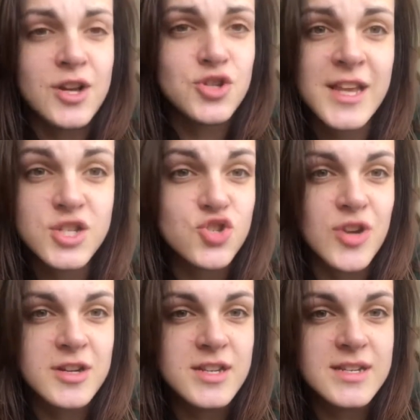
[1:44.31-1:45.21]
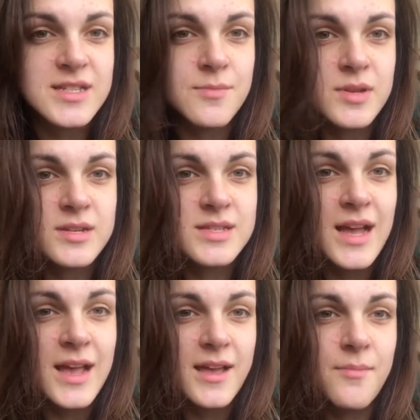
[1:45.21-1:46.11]
I just get distracted easily because
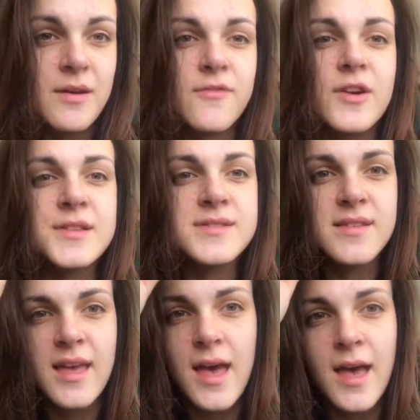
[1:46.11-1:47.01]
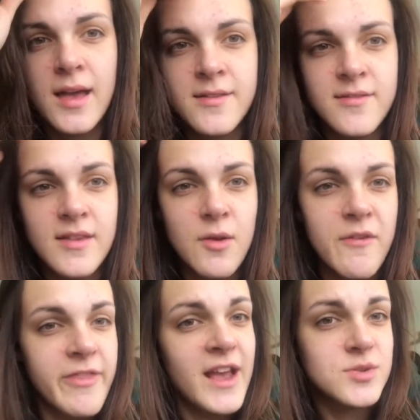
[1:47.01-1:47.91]
like my friends are there, and
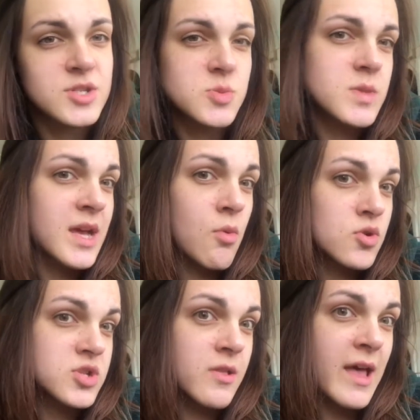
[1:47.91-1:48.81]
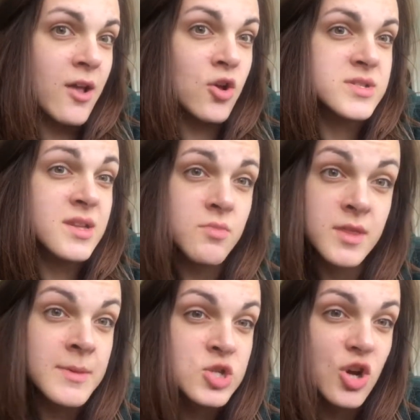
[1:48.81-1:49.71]
if they're doing something, I want to like go sit with
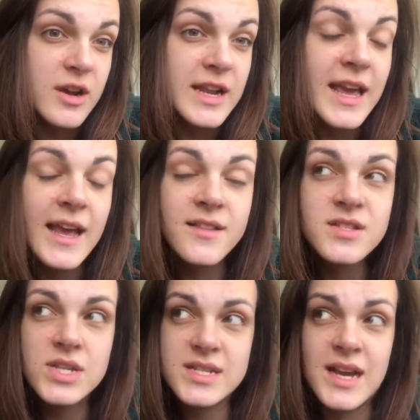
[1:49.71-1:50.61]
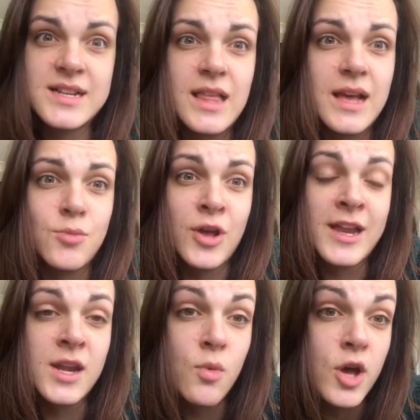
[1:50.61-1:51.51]
them and join in. So it's kind of like I'm not
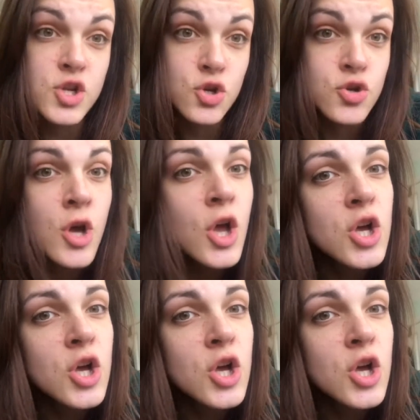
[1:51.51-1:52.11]
getting any work done.